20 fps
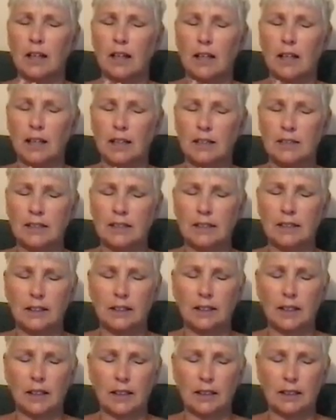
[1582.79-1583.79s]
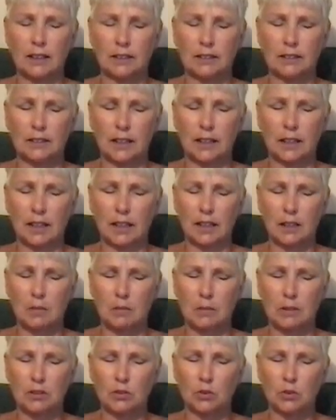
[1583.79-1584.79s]
azikiara
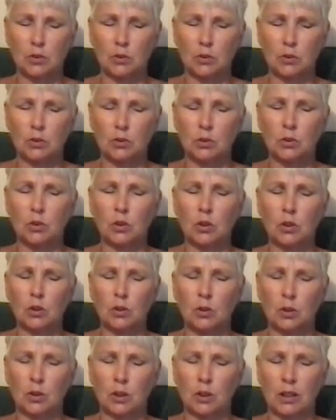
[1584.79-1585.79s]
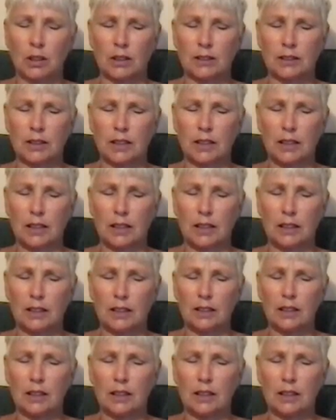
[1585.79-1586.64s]
katarakamato zokor kata.